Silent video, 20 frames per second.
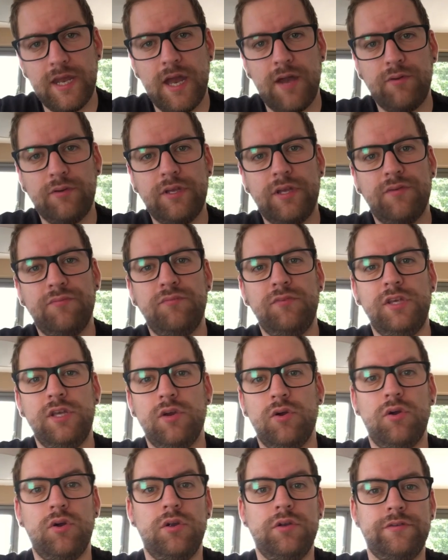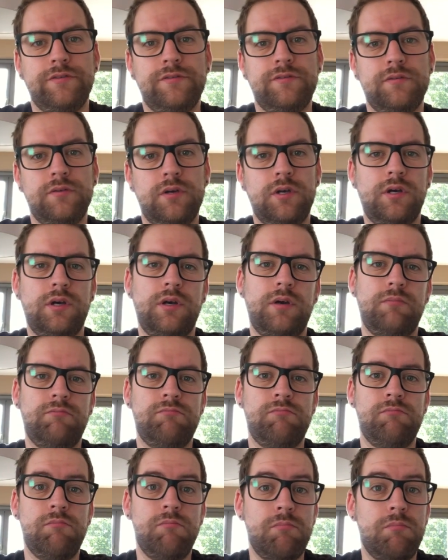how can we earn
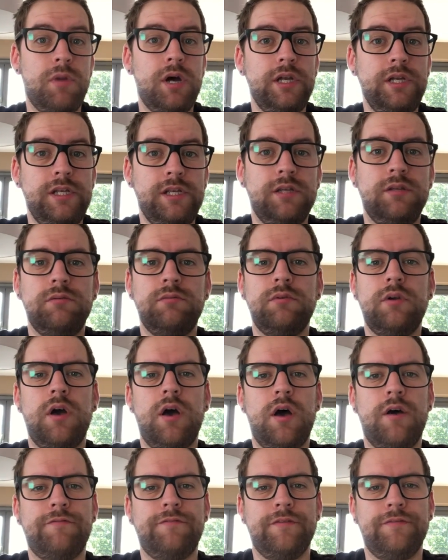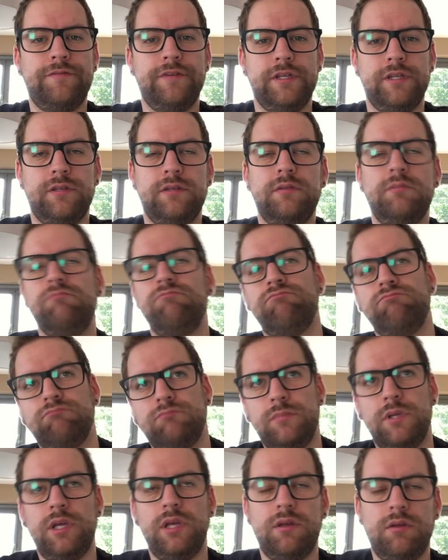money off of it.
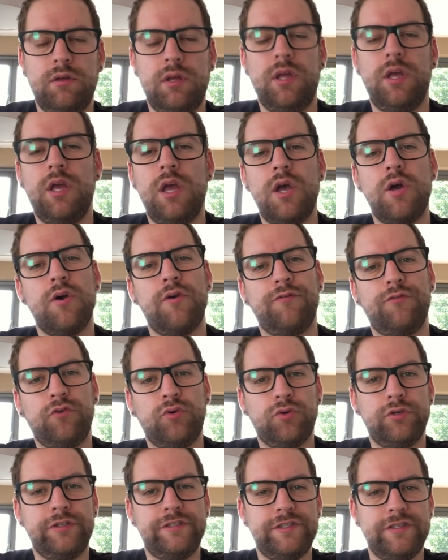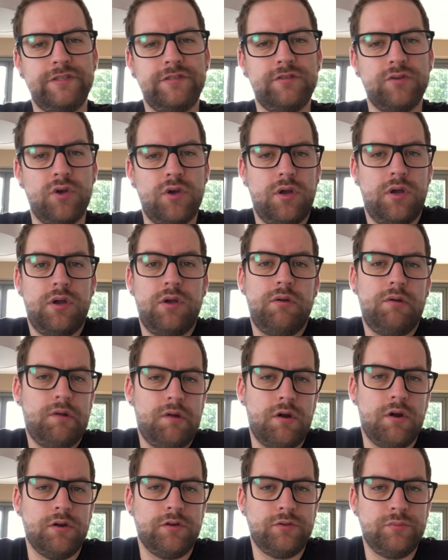Of course,
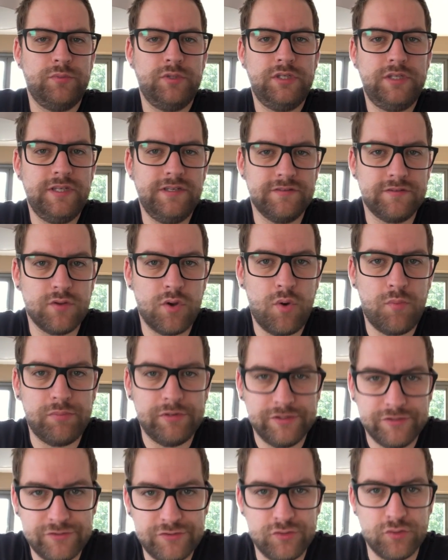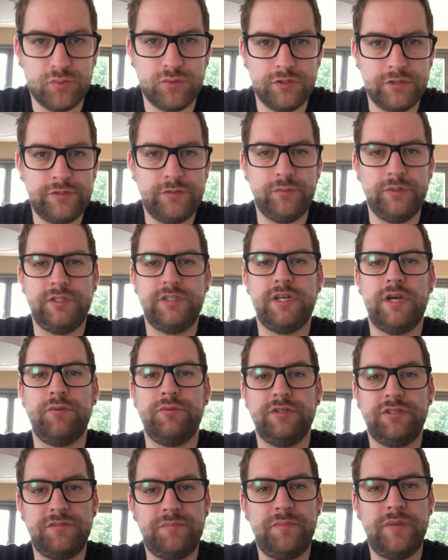our community is open source, which I
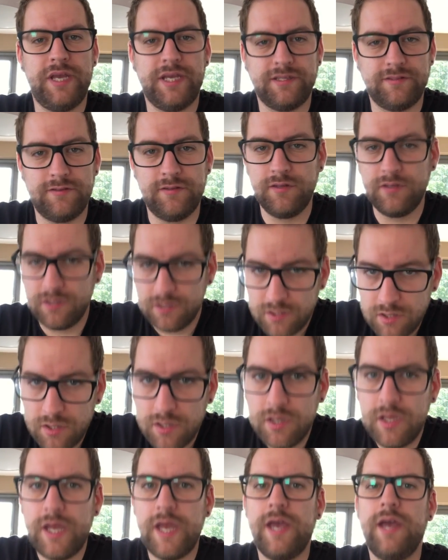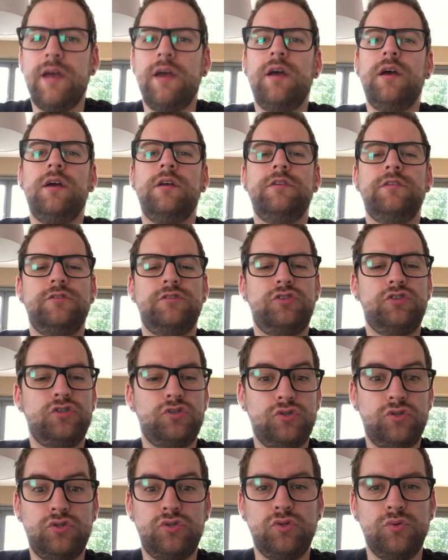respect
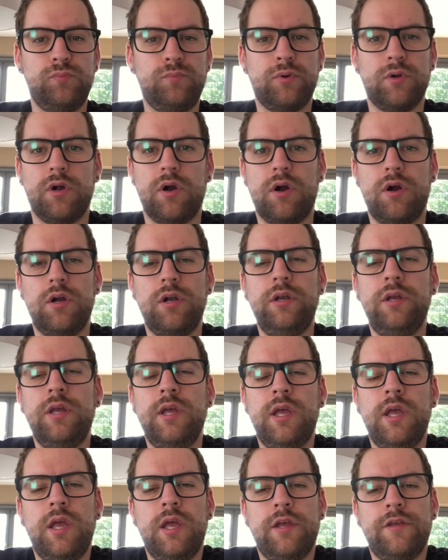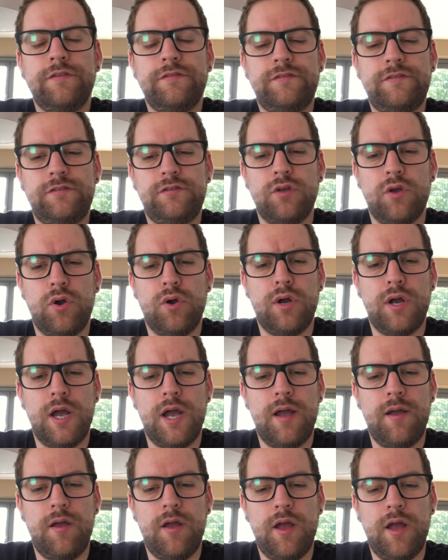super hard. So
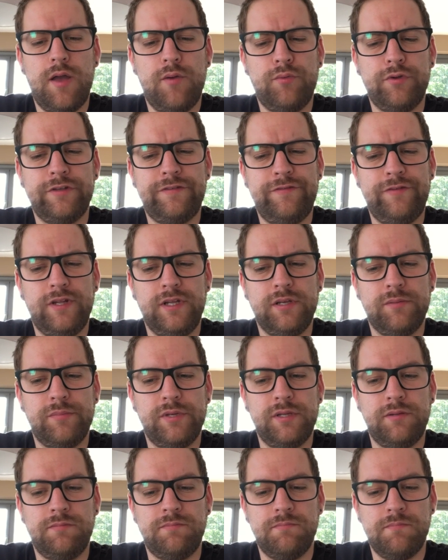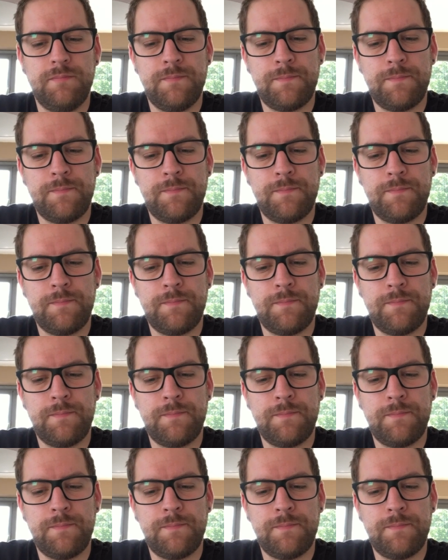I was feeling a bit